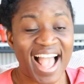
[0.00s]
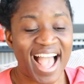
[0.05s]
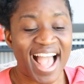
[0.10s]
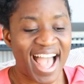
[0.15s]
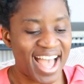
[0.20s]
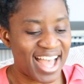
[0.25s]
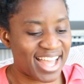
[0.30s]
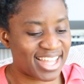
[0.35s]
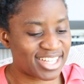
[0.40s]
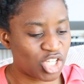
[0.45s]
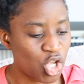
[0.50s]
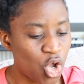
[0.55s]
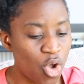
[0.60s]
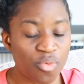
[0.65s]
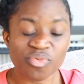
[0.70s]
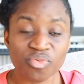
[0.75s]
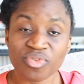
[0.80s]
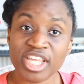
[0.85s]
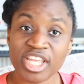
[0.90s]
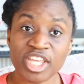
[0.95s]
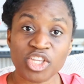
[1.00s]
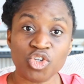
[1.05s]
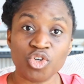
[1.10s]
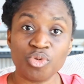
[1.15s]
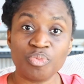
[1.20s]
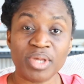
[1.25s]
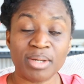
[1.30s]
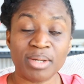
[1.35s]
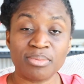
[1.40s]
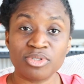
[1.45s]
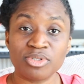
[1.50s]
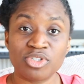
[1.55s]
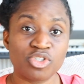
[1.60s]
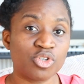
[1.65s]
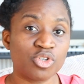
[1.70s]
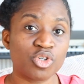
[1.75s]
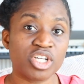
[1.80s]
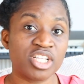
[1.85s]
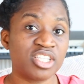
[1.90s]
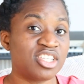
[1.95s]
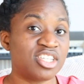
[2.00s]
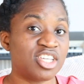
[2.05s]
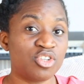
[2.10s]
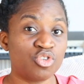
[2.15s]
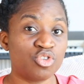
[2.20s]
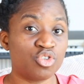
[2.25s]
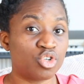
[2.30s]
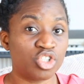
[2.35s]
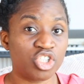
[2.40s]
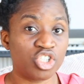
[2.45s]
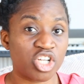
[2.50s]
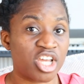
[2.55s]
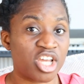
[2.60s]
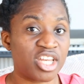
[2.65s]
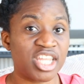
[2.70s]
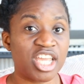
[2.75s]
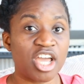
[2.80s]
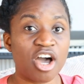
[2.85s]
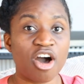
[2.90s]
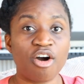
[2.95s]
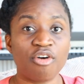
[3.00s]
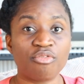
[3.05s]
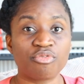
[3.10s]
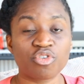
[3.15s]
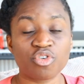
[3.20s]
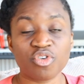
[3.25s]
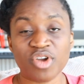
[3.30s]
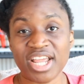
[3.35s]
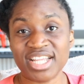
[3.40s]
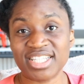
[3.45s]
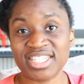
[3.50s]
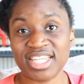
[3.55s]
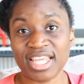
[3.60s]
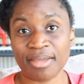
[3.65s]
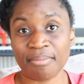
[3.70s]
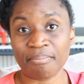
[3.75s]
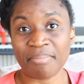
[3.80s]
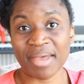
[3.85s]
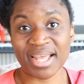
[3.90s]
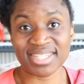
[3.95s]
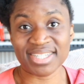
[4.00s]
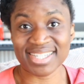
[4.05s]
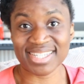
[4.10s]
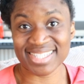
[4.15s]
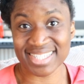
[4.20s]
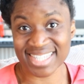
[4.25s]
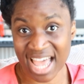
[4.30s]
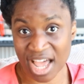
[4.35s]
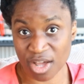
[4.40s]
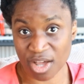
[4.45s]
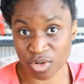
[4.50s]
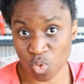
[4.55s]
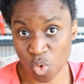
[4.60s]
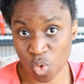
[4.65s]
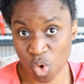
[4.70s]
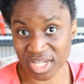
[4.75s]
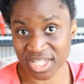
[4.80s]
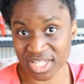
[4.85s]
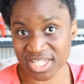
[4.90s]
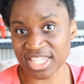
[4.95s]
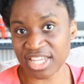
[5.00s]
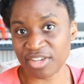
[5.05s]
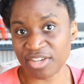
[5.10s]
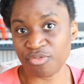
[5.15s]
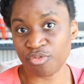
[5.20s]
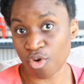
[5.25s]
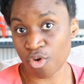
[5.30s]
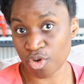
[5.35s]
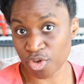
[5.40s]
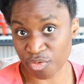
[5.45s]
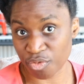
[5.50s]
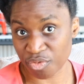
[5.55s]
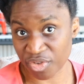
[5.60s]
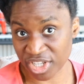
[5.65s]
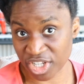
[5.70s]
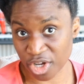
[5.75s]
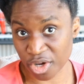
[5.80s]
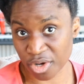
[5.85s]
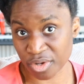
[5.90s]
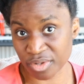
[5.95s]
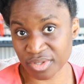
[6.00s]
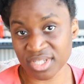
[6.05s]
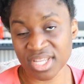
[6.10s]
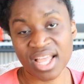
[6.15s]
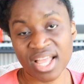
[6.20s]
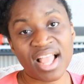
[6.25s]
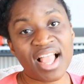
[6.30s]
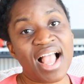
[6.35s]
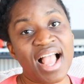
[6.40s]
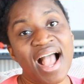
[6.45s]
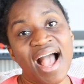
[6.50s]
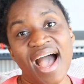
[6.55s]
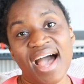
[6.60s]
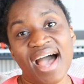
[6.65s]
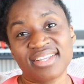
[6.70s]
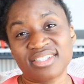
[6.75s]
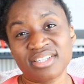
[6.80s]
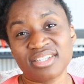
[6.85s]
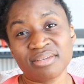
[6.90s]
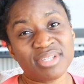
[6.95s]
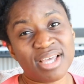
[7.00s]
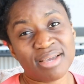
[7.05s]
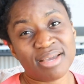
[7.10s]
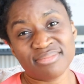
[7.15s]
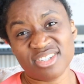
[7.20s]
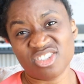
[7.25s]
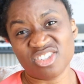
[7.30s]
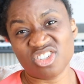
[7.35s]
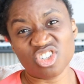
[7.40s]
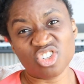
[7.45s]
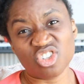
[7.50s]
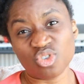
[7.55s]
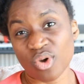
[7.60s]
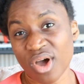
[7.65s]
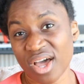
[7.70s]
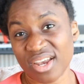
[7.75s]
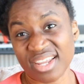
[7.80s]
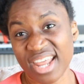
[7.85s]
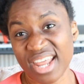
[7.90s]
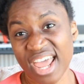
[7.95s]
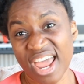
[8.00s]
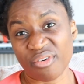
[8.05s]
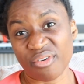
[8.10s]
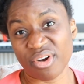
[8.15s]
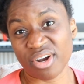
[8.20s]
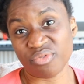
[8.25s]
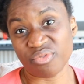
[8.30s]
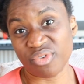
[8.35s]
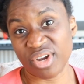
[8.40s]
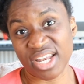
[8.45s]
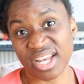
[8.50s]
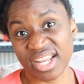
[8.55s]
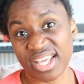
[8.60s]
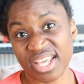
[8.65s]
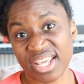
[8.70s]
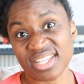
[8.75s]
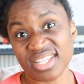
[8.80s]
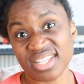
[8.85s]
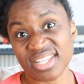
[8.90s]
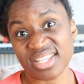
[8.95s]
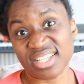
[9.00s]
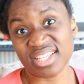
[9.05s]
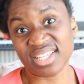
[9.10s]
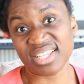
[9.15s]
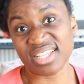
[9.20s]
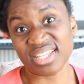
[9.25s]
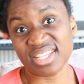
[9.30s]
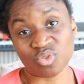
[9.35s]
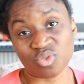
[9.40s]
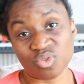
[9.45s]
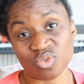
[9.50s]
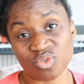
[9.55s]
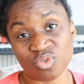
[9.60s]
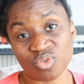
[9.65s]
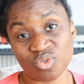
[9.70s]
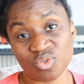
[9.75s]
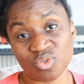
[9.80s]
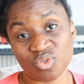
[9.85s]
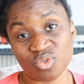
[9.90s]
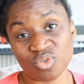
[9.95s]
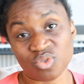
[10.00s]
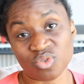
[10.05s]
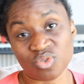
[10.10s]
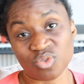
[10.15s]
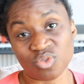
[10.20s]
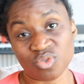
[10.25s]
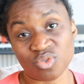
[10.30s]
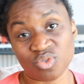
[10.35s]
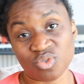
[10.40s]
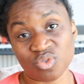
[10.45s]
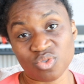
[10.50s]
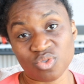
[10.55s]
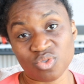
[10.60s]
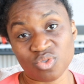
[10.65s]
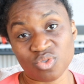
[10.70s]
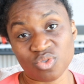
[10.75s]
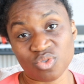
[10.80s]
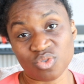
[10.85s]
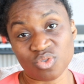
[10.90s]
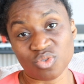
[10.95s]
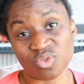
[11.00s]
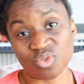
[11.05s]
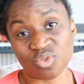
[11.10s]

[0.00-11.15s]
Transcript: and hopefully you'll be able to continue your journey of creating better sound quality for your videos. And sometimes it's just trial and error, really, isn't it? Just working out what works best for you.